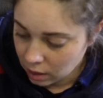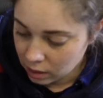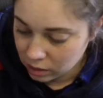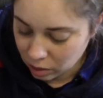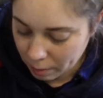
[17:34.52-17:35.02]

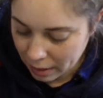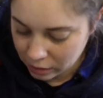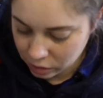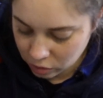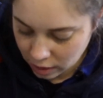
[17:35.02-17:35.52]
So I might
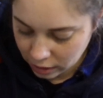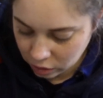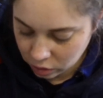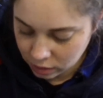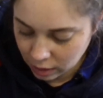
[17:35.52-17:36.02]
just try and
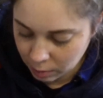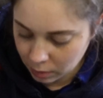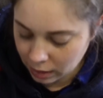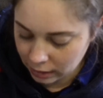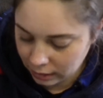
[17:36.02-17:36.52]
use up
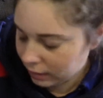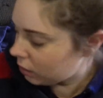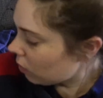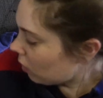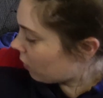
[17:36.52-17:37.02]
at least
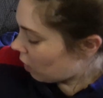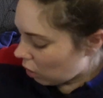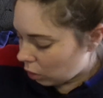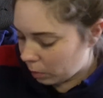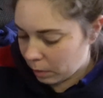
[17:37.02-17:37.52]
all of the
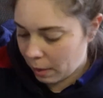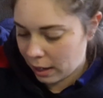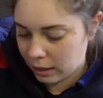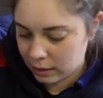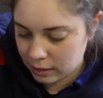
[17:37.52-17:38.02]
open
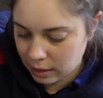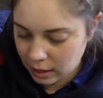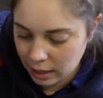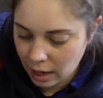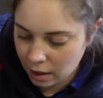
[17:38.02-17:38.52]
packets that I
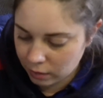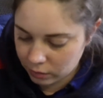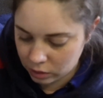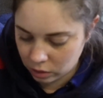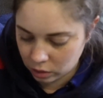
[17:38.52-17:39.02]
have.
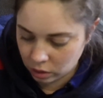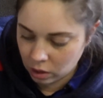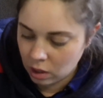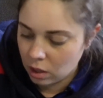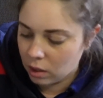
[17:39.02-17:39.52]
So
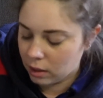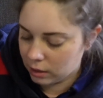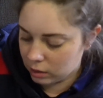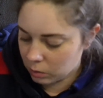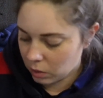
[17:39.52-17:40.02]

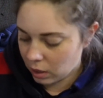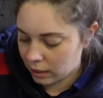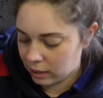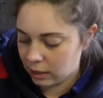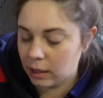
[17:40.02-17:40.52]
this is what I
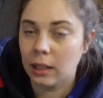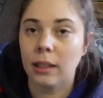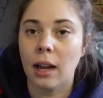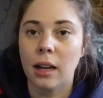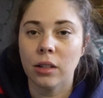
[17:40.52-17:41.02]
did
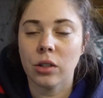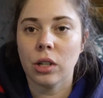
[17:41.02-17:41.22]
last